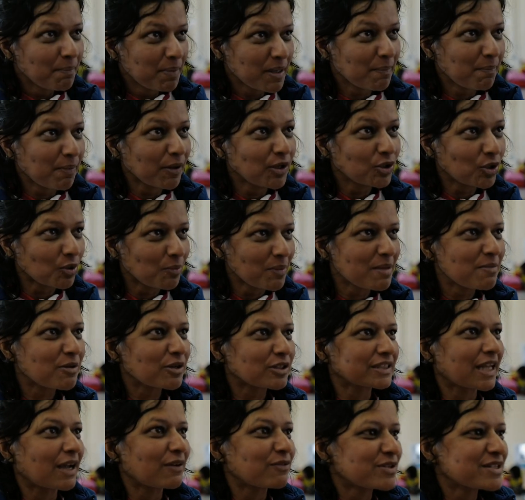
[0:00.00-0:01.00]
people to me
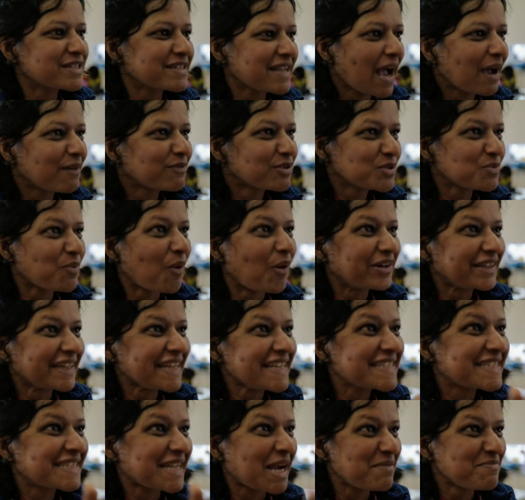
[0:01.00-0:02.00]
because I was I was wanting
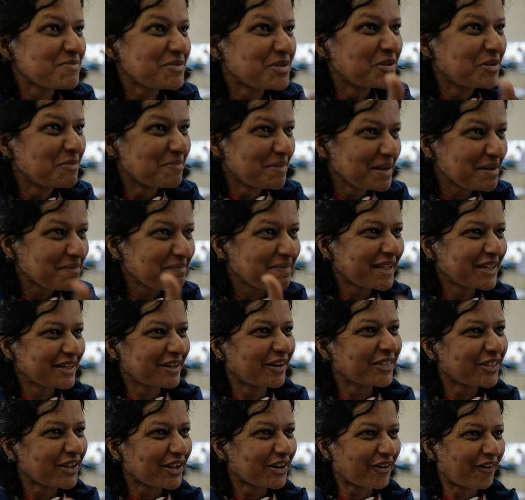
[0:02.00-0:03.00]
some human being
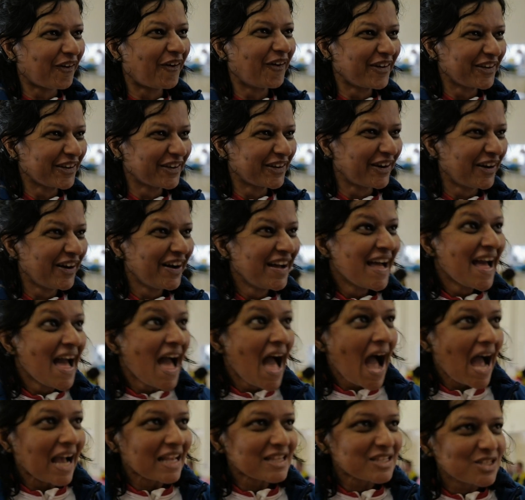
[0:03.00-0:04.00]
on the road, you know.
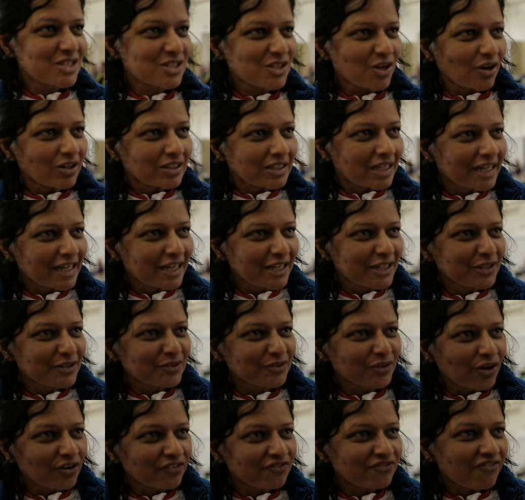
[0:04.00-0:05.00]
And Scotland, yes. you
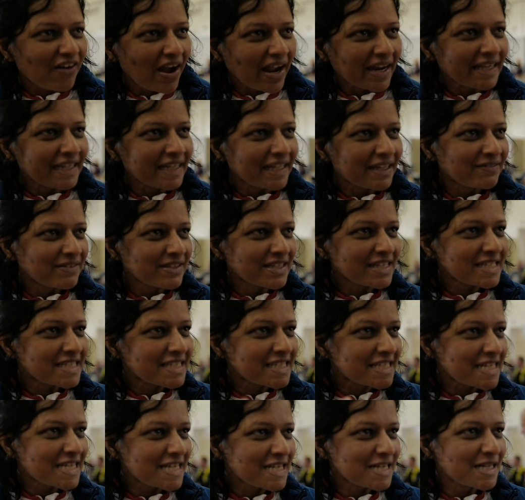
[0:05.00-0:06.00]
don't find even a
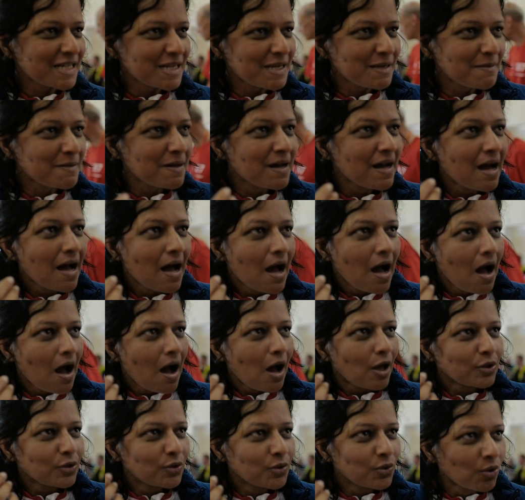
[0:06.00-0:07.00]
single
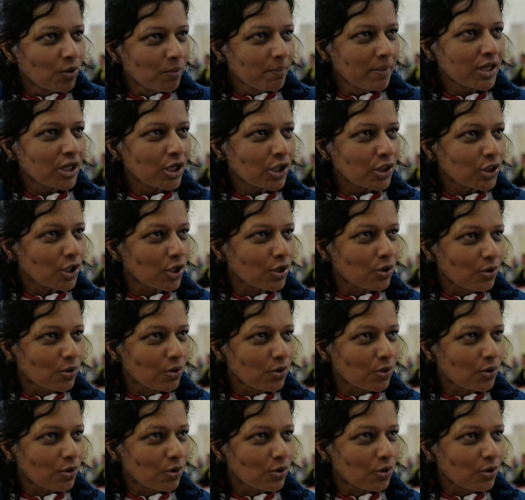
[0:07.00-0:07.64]
human on the